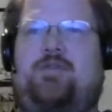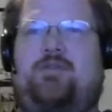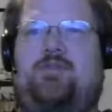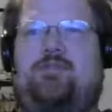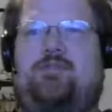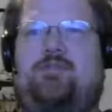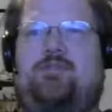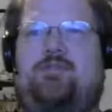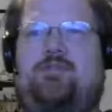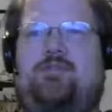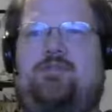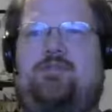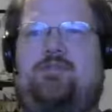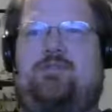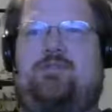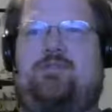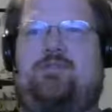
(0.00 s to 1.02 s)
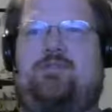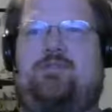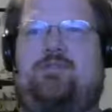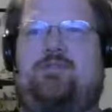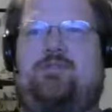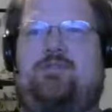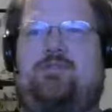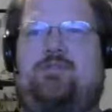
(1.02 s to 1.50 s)
But I've been around
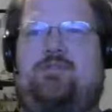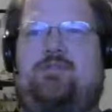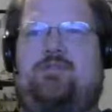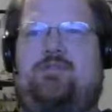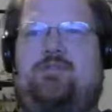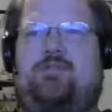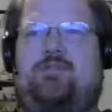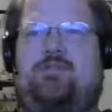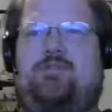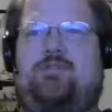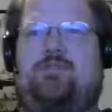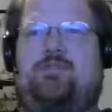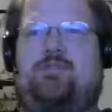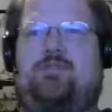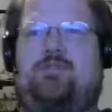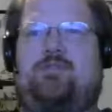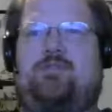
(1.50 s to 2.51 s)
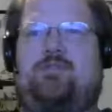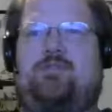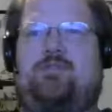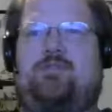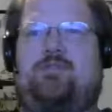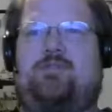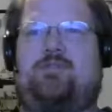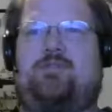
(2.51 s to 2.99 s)
pack animals for a
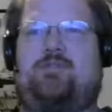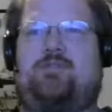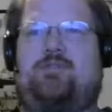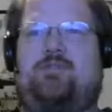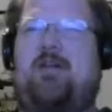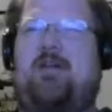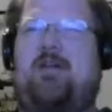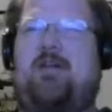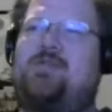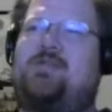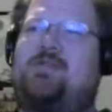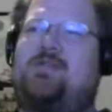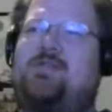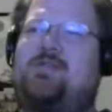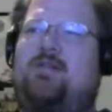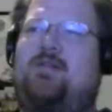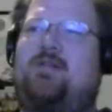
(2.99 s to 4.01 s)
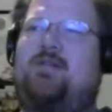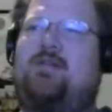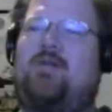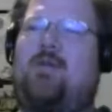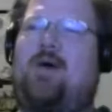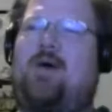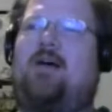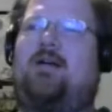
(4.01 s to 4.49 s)
while, and probably in the caravans of my
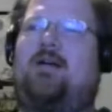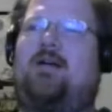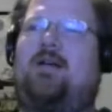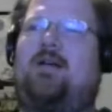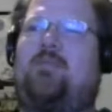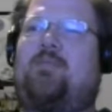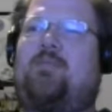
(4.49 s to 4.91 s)
people,